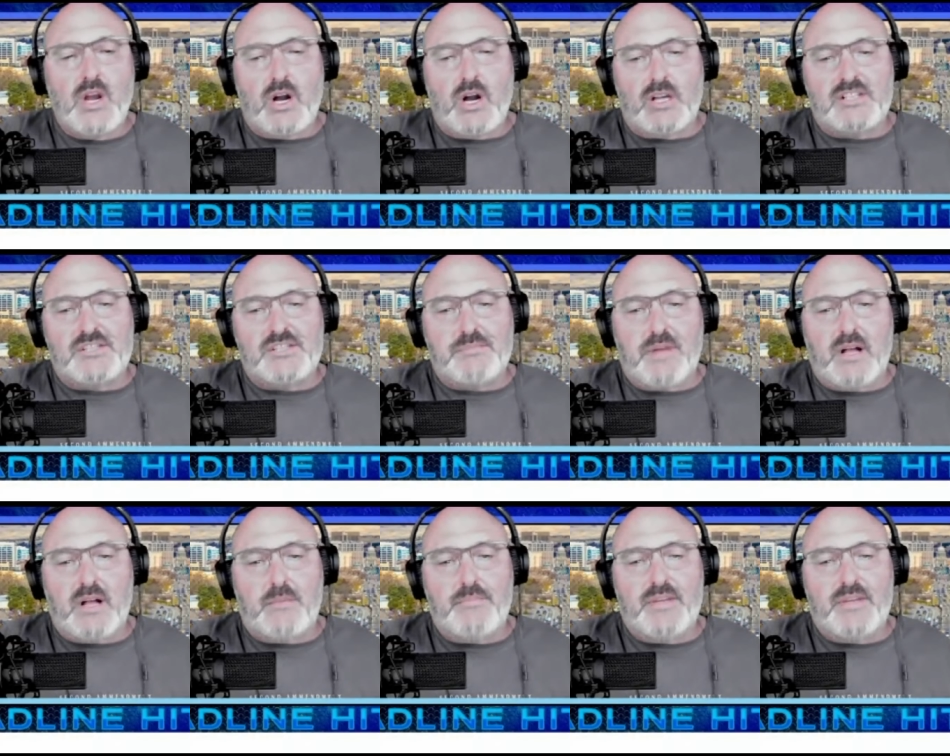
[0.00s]
a
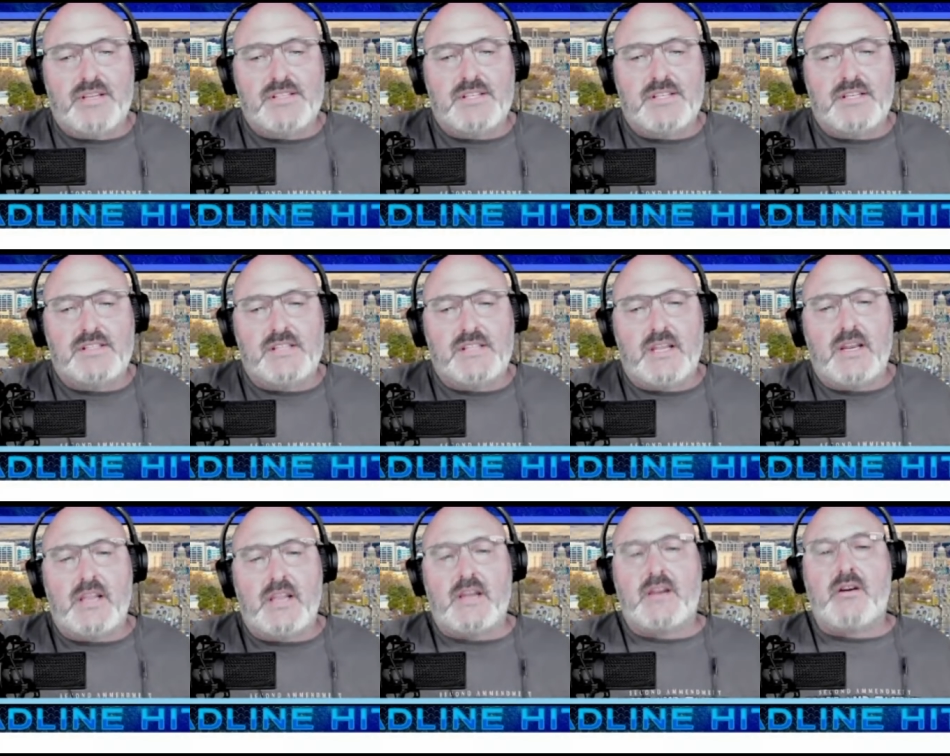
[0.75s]
small business,
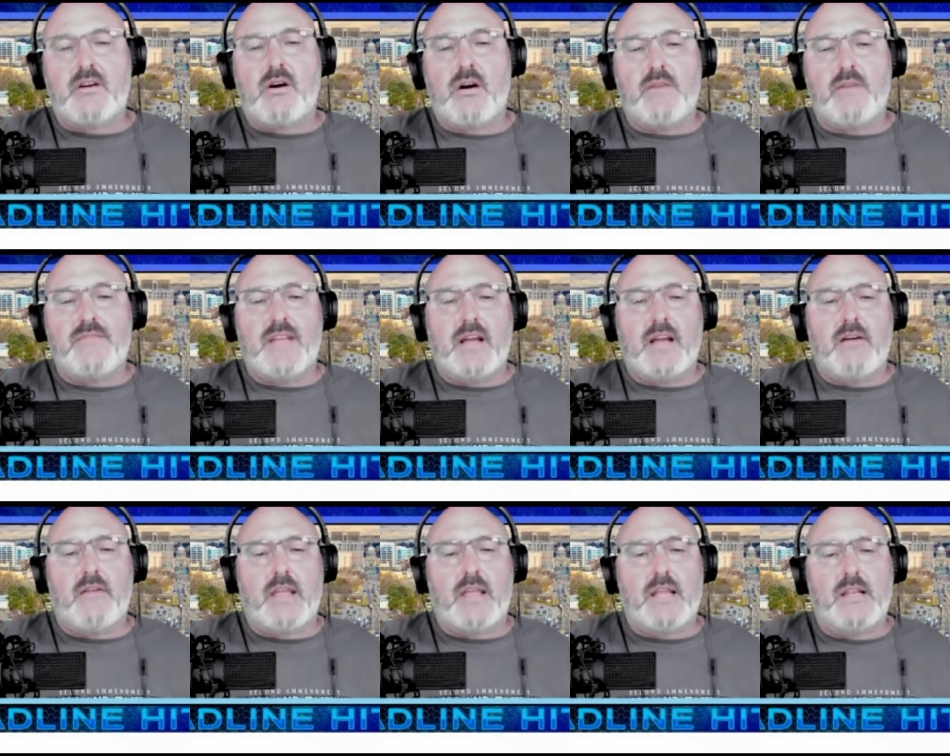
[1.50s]
and had carved
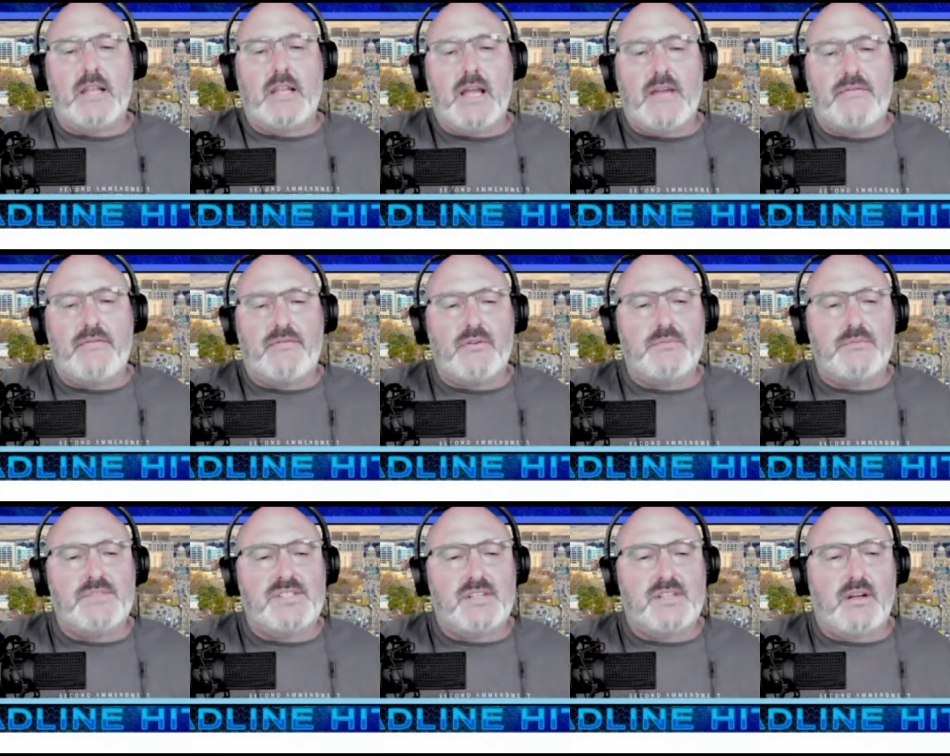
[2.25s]
out a life for
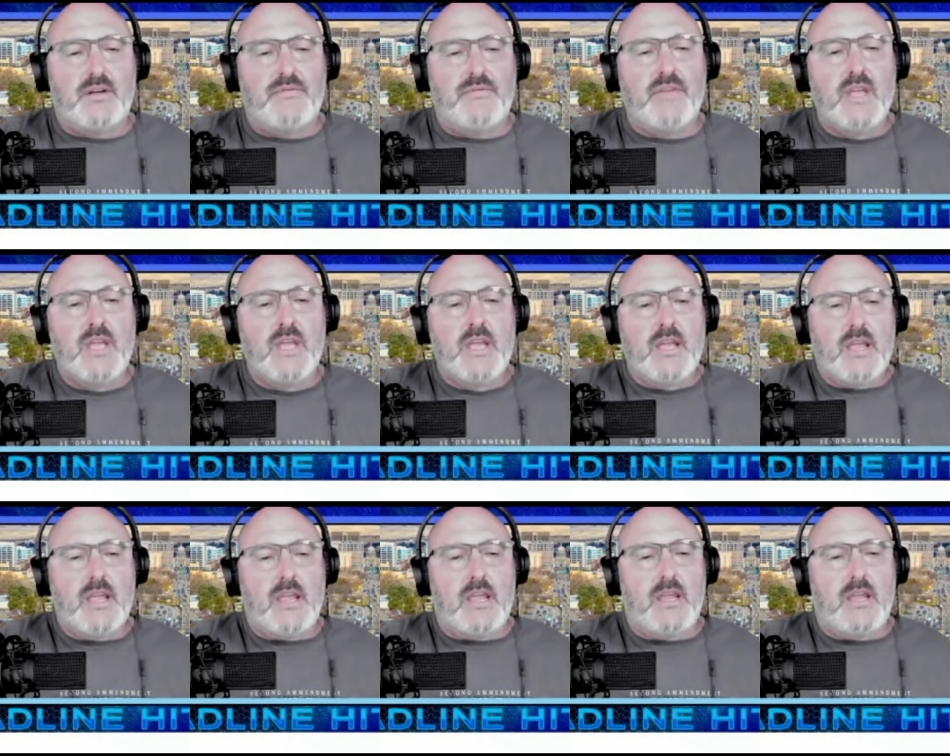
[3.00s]
himself
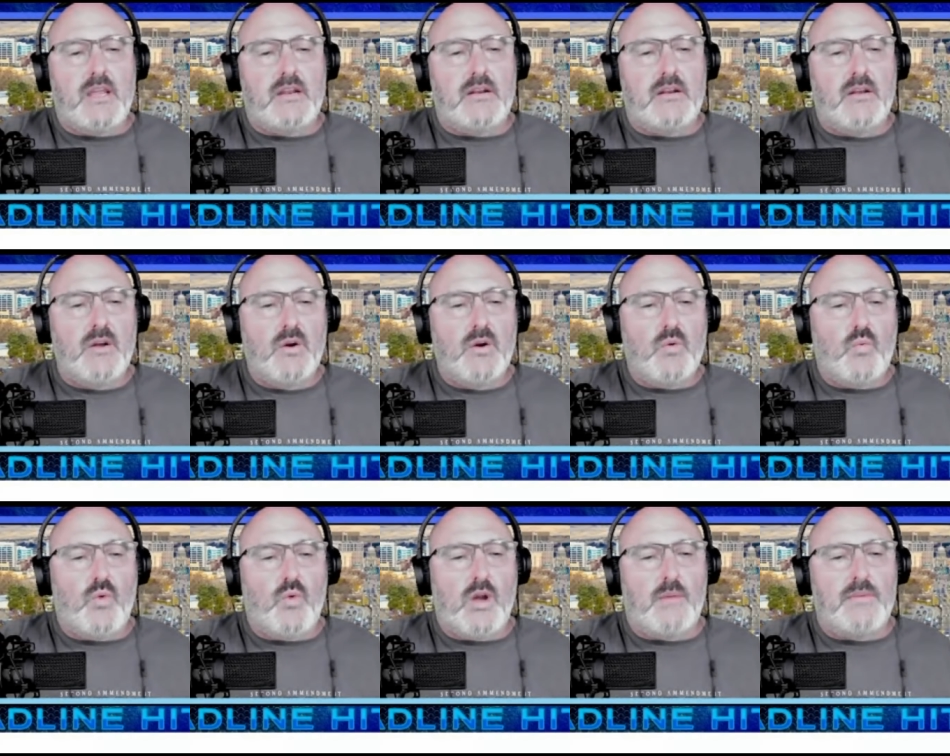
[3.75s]
in
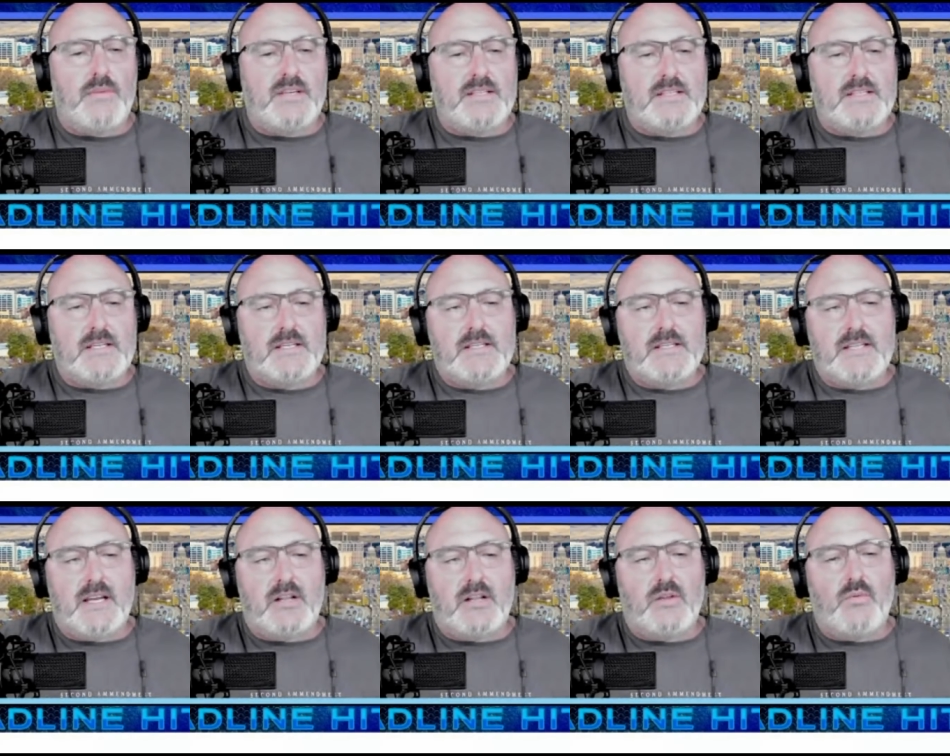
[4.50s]
Wilmington,
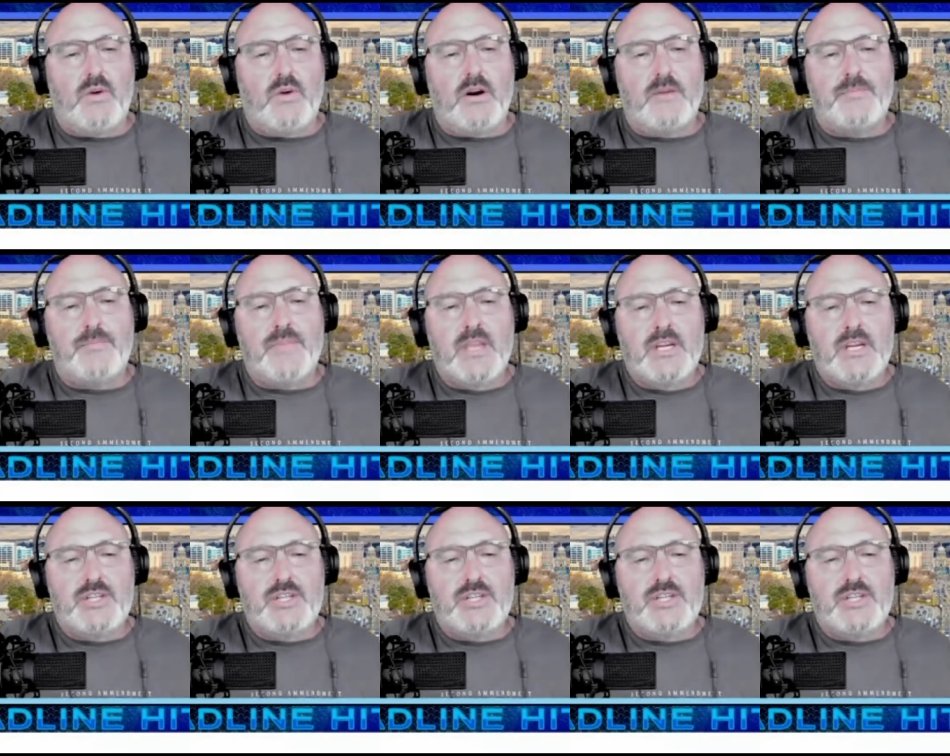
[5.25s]
Delaware.